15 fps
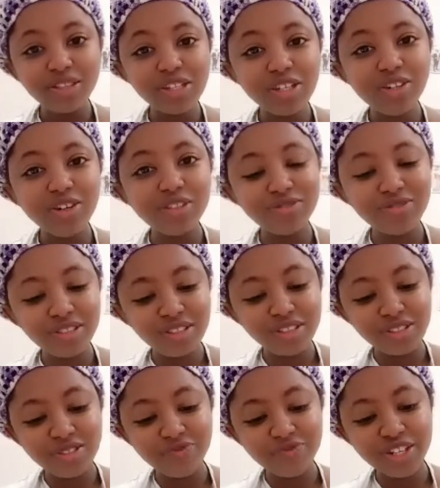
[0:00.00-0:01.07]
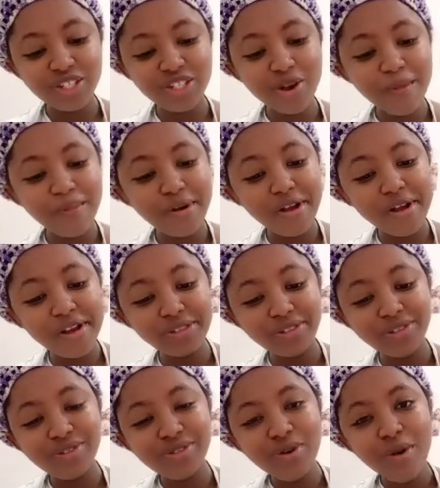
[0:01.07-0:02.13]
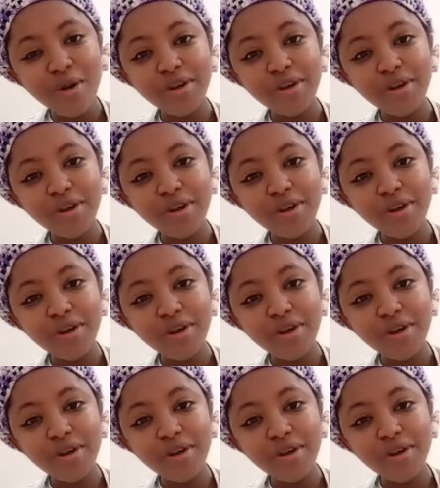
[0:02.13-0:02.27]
and turn on the notification bell